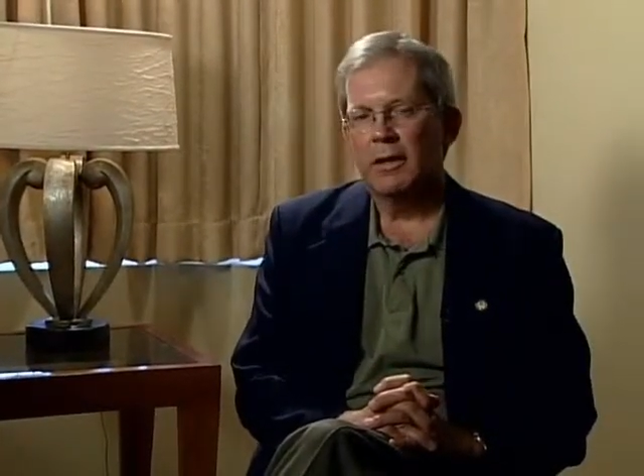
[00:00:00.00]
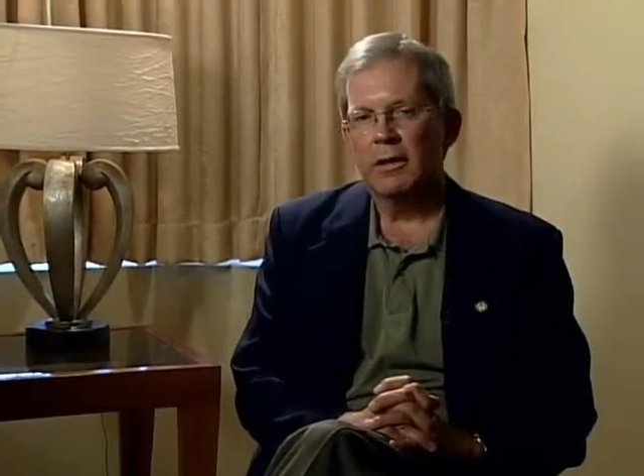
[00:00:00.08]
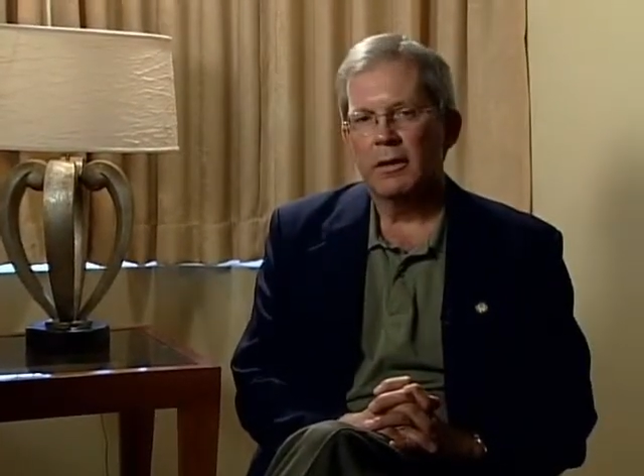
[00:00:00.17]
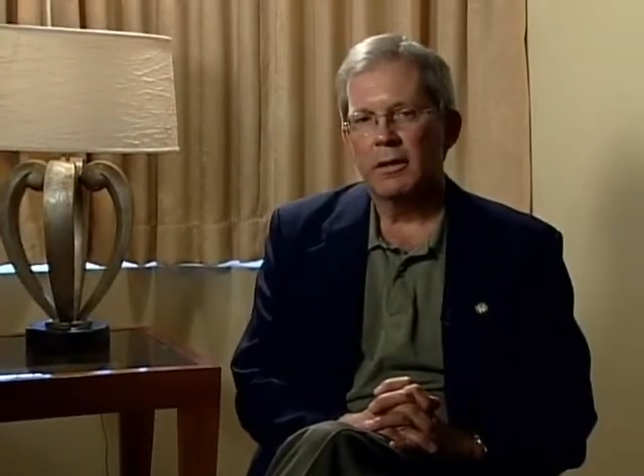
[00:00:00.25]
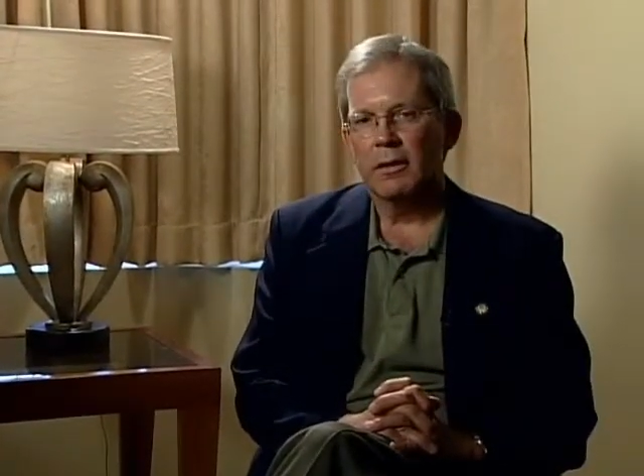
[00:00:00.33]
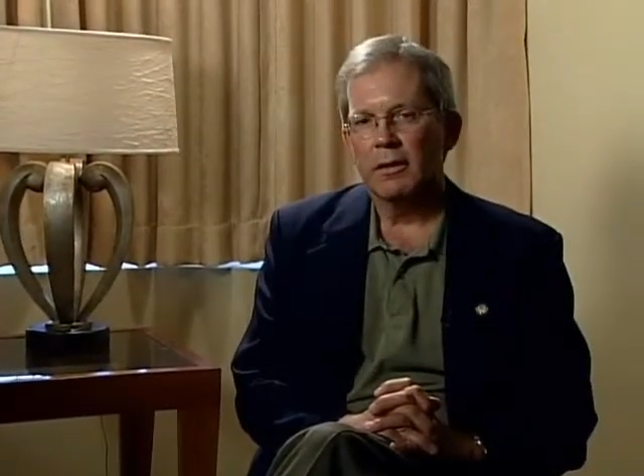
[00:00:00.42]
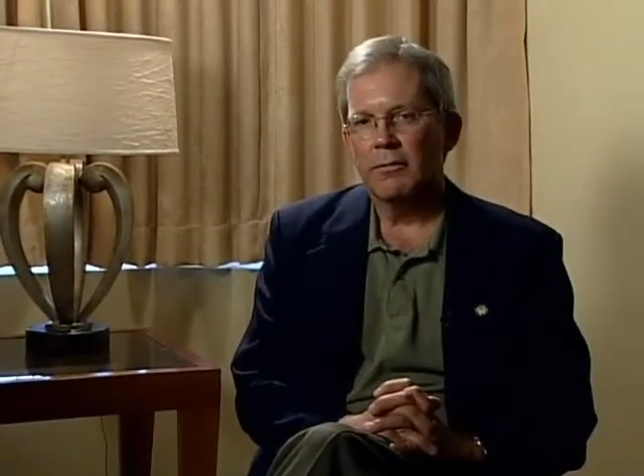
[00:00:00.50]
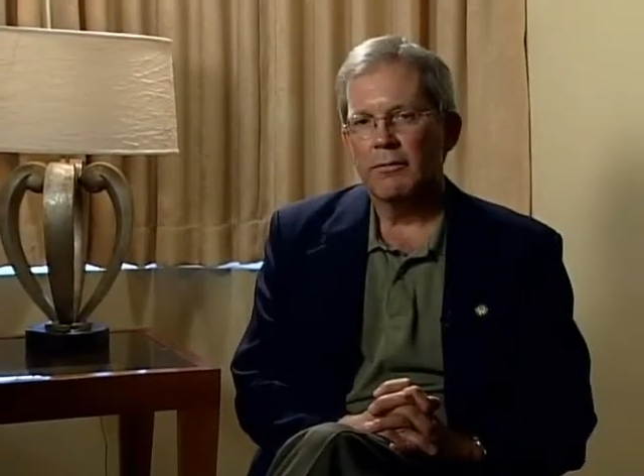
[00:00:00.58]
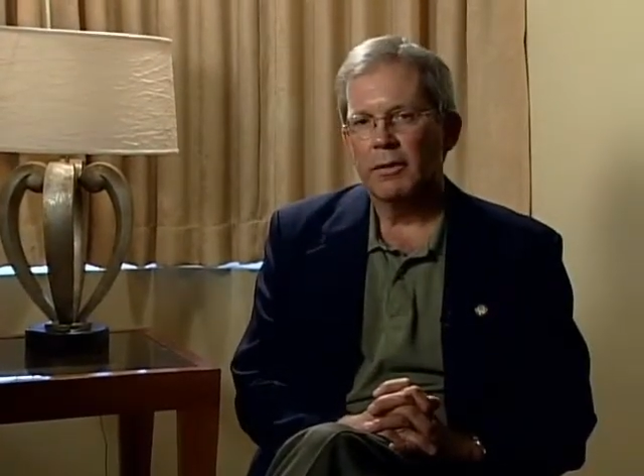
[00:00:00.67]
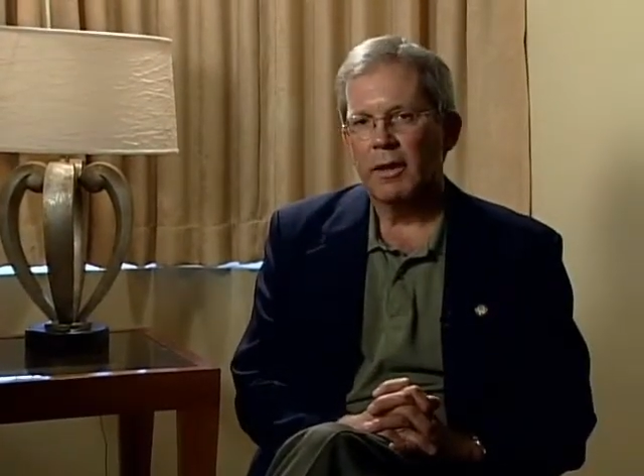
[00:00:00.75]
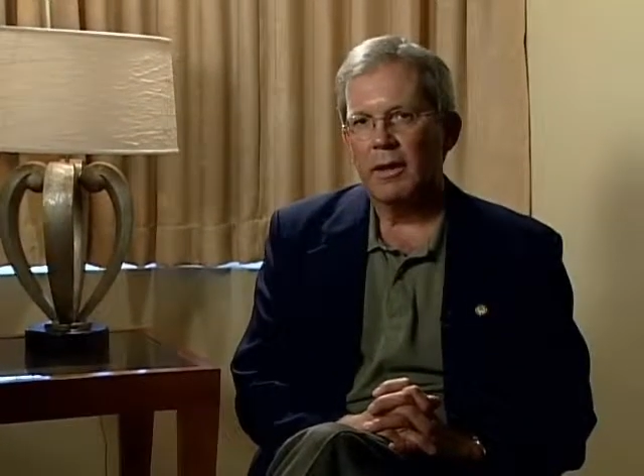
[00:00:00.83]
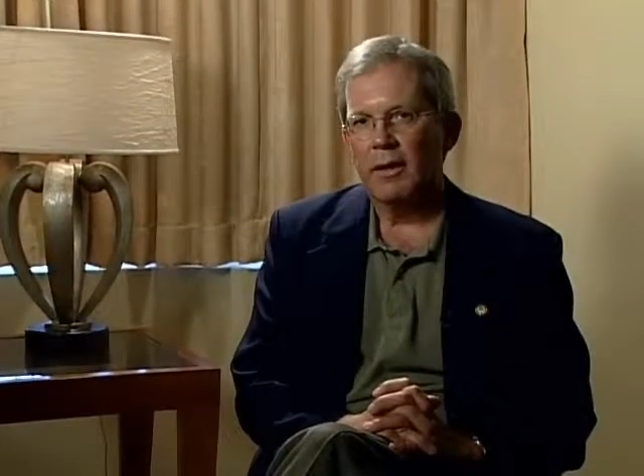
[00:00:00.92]
If
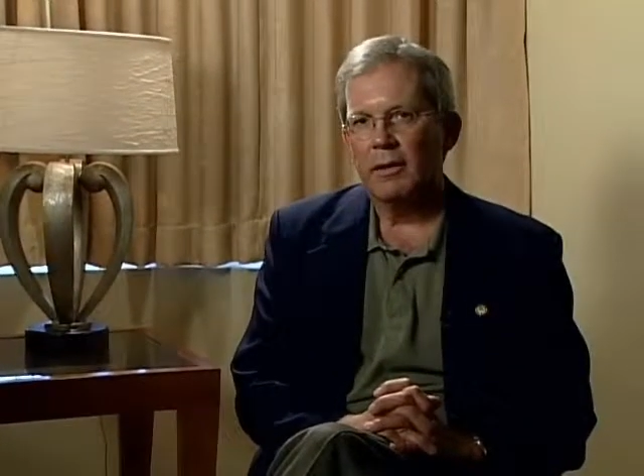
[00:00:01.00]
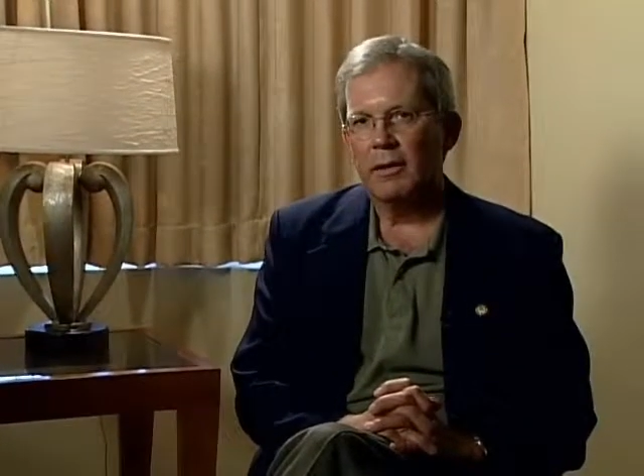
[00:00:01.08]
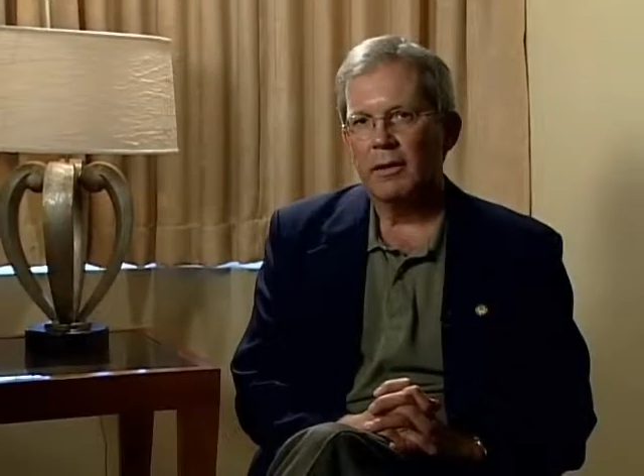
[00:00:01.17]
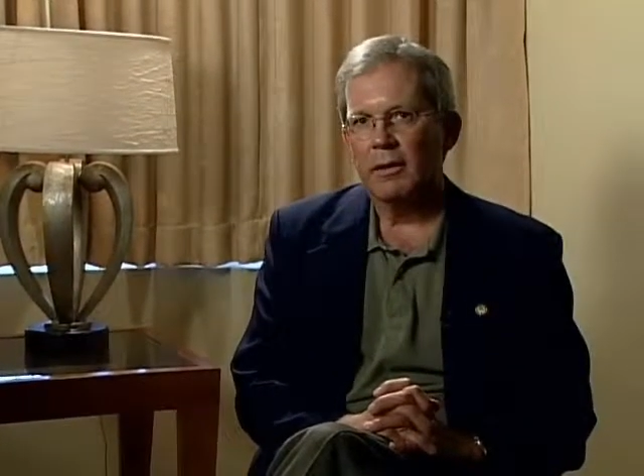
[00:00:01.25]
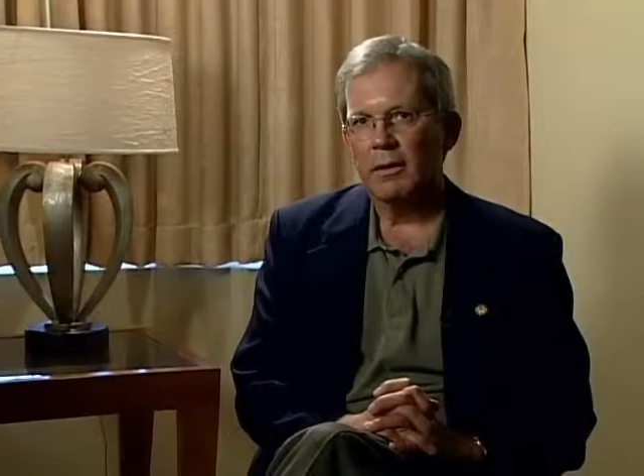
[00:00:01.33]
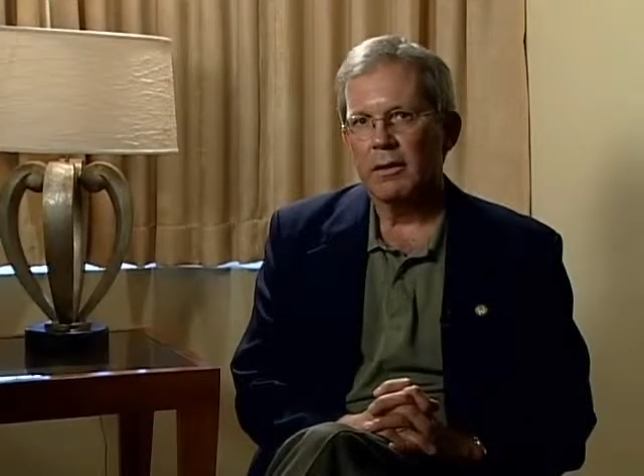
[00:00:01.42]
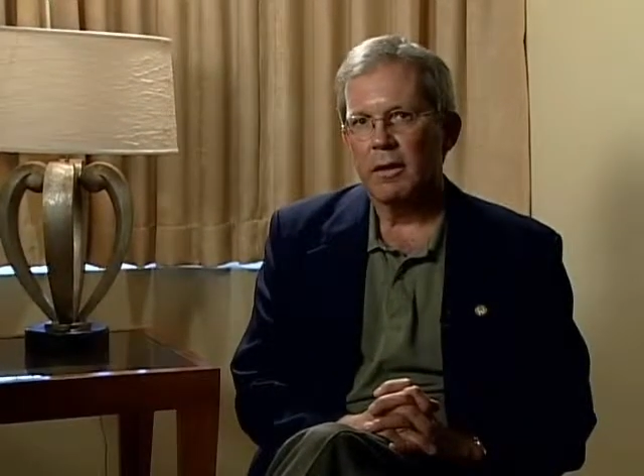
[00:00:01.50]
you add